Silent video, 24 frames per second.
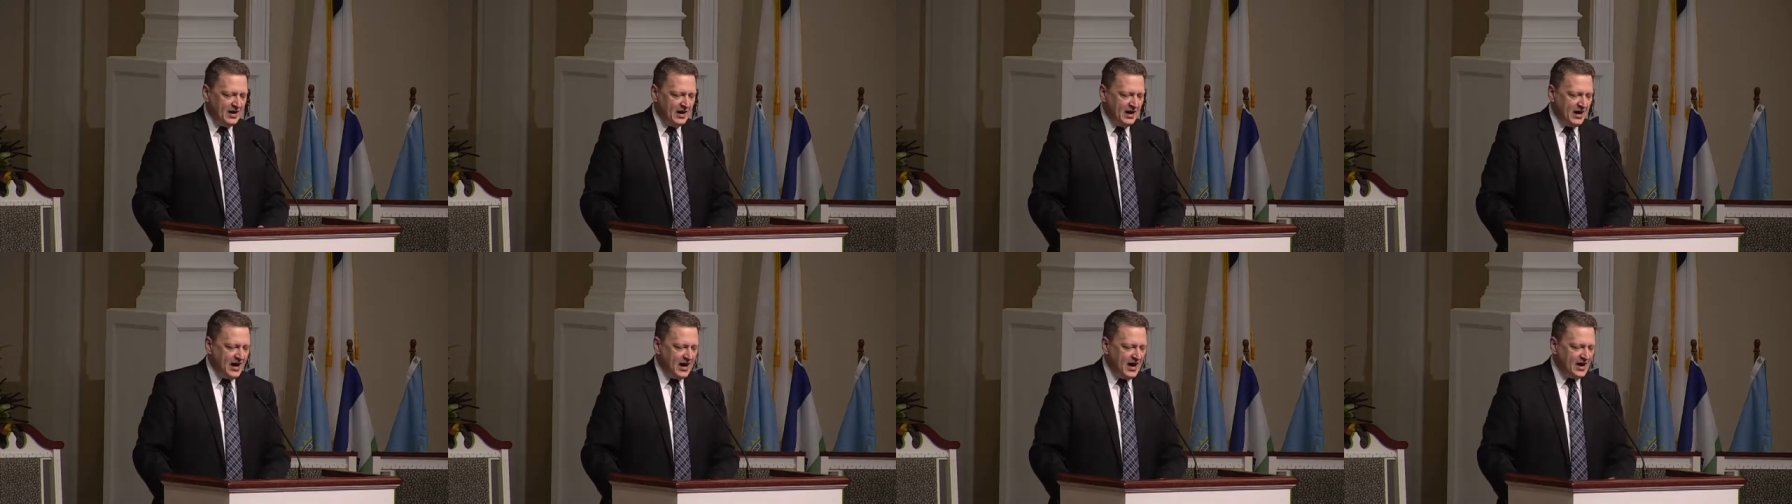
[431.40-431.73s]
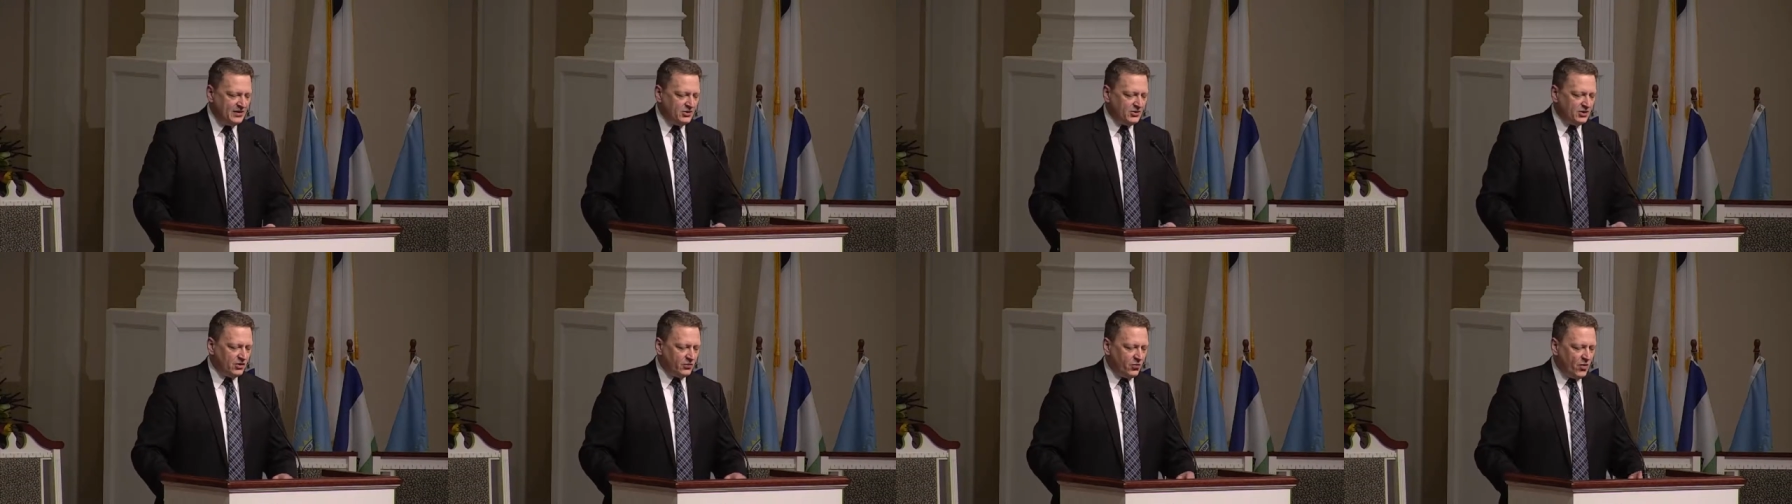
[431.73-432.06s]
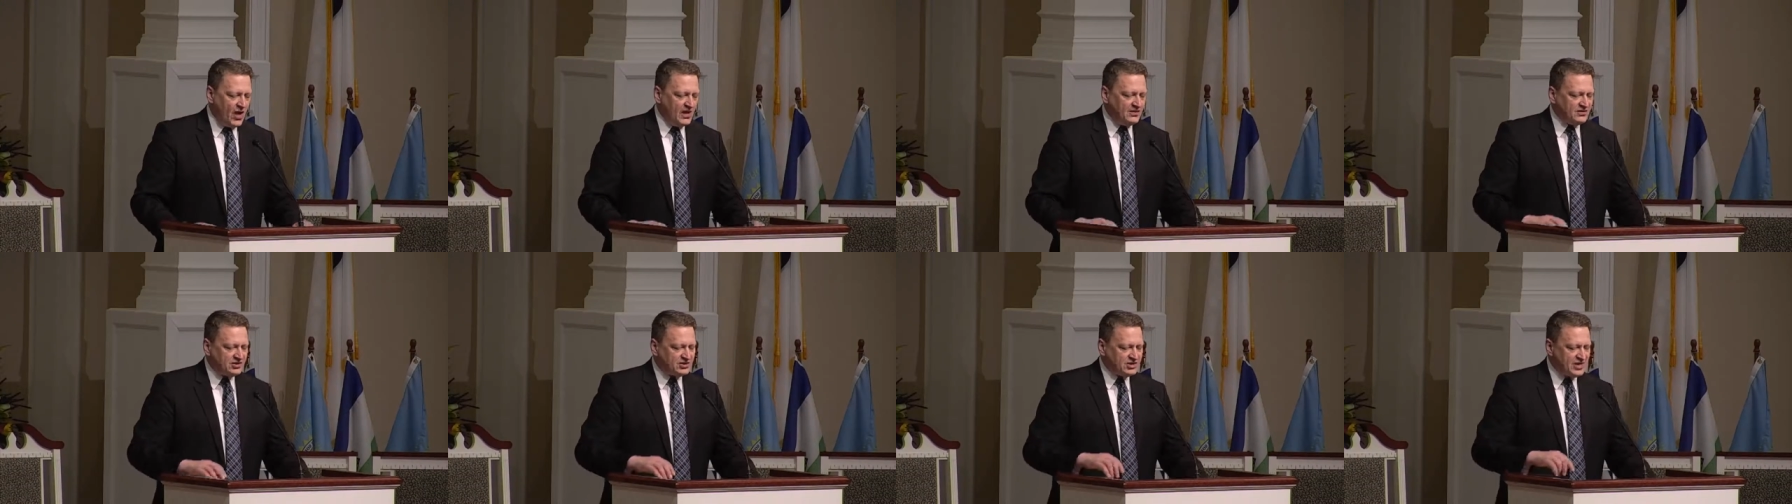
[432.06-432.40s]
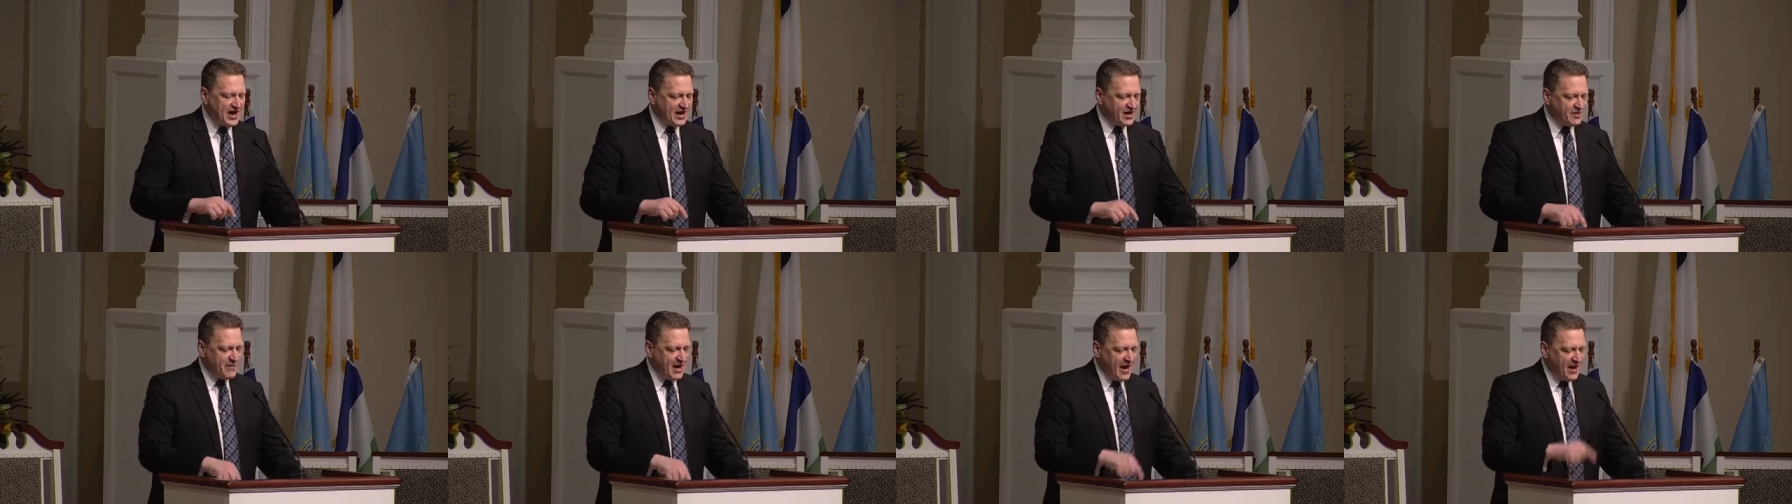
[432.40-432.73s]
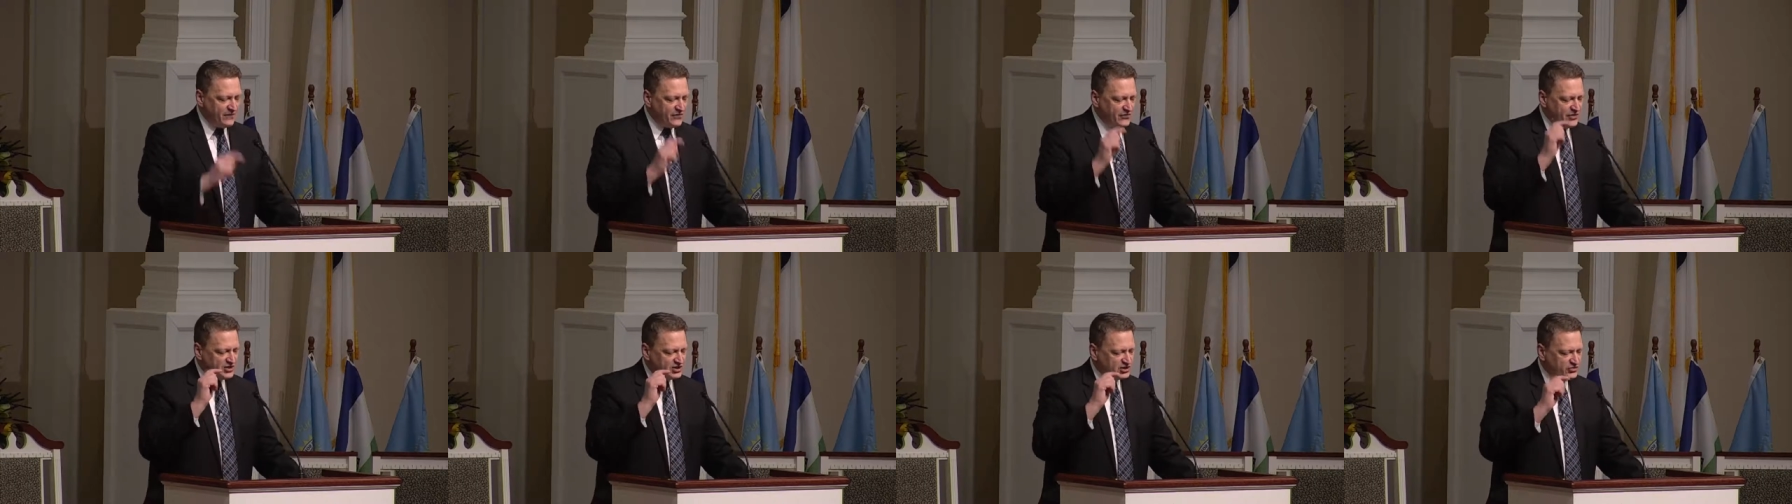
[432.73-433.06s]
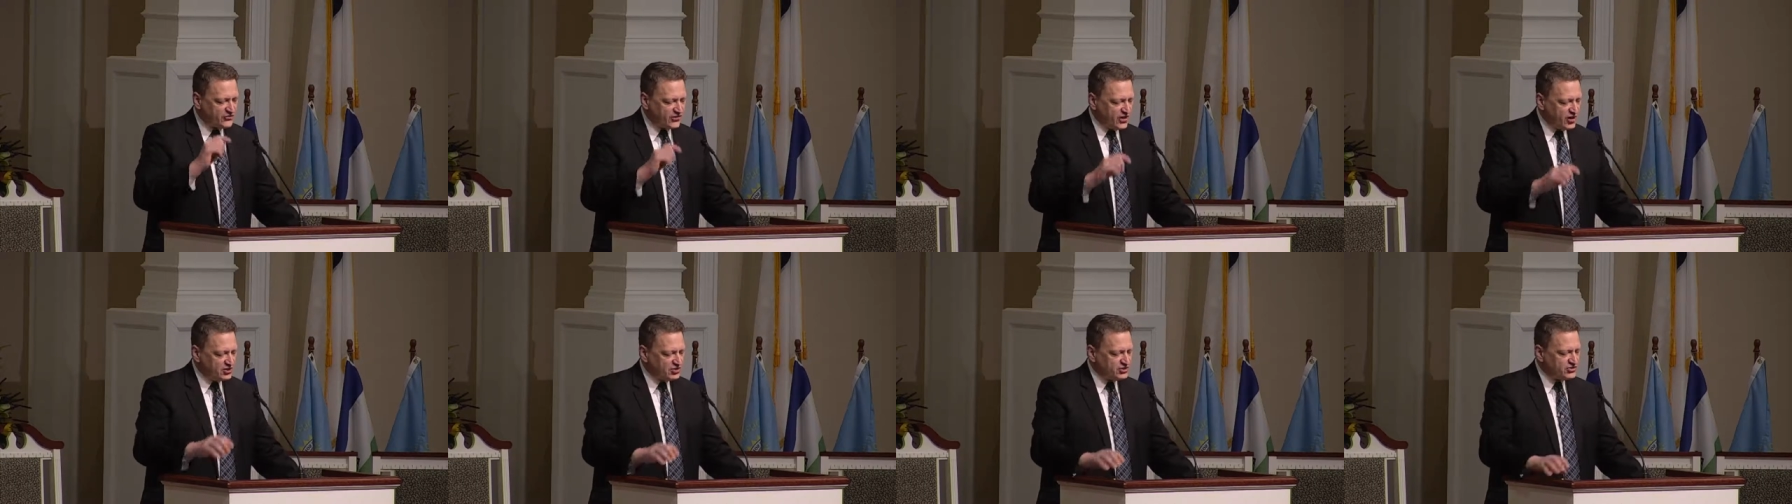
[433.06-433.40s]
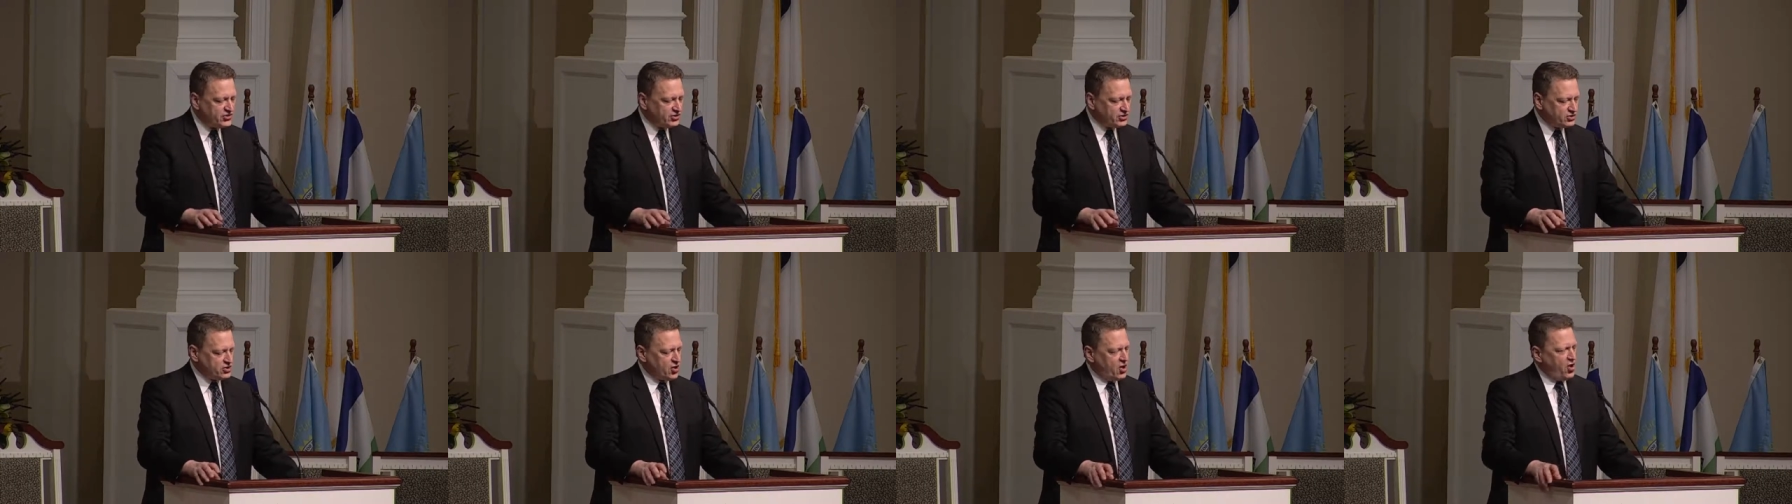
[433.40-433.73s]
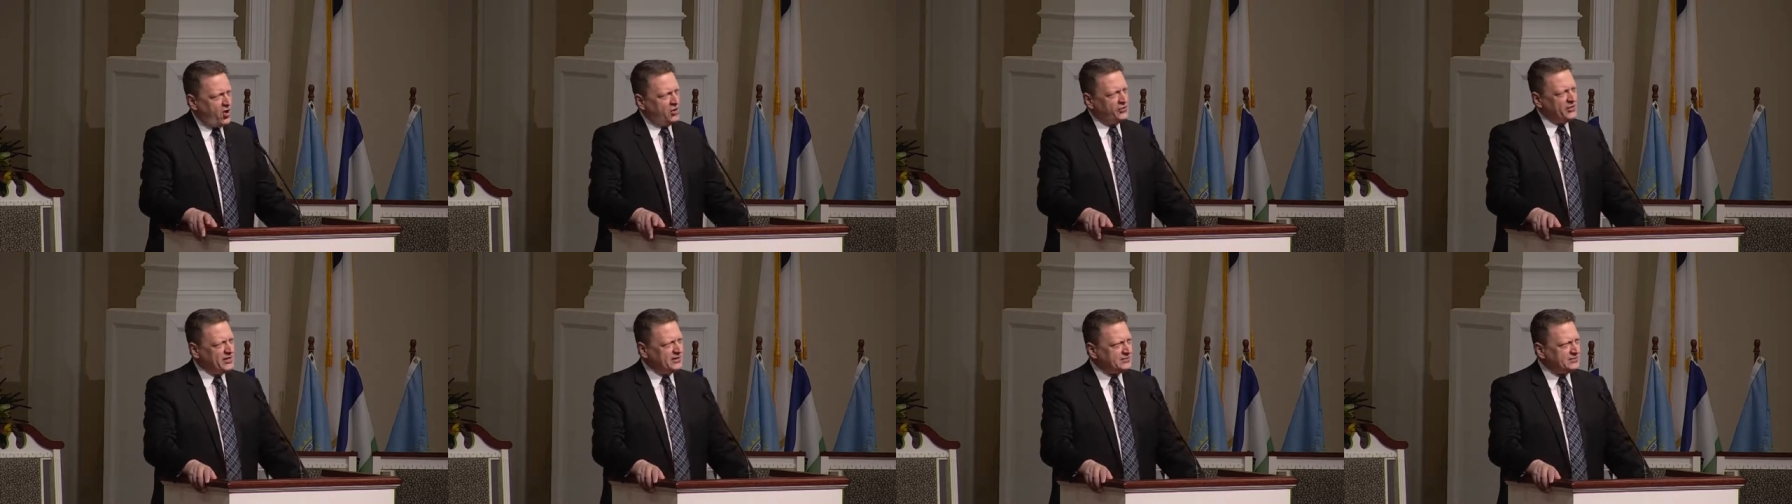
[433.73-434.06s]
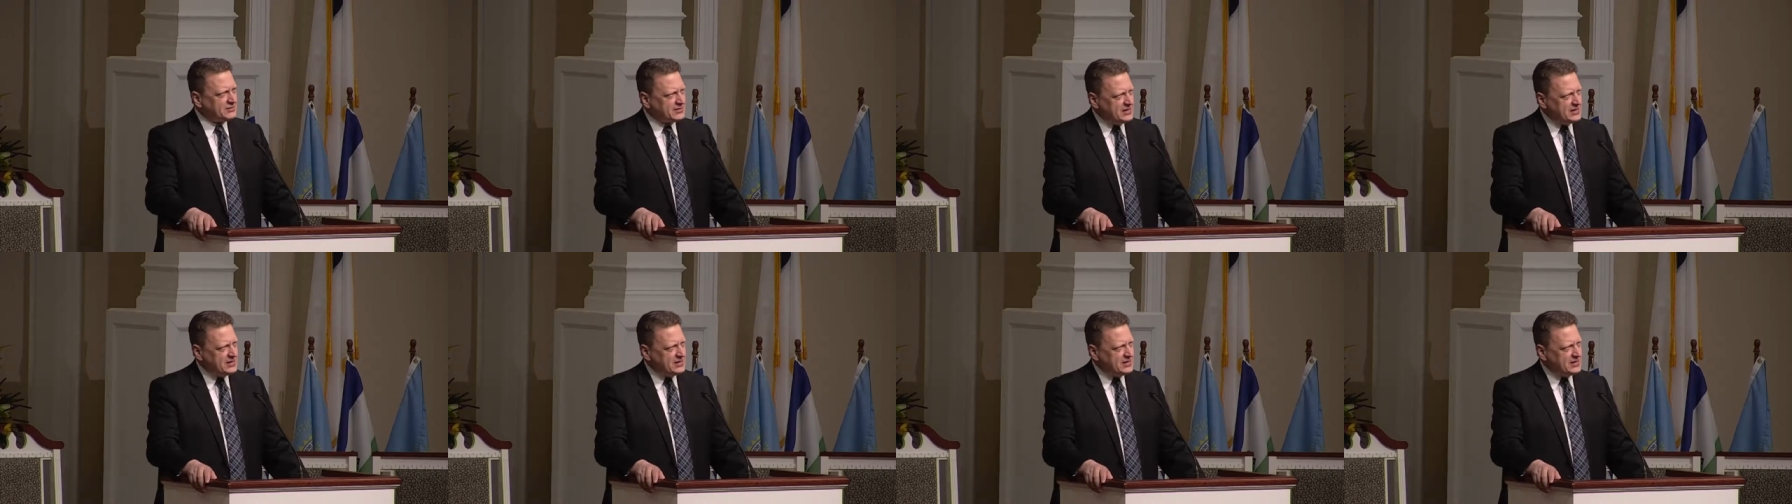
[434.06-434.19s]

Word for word: And one said about this verse the golden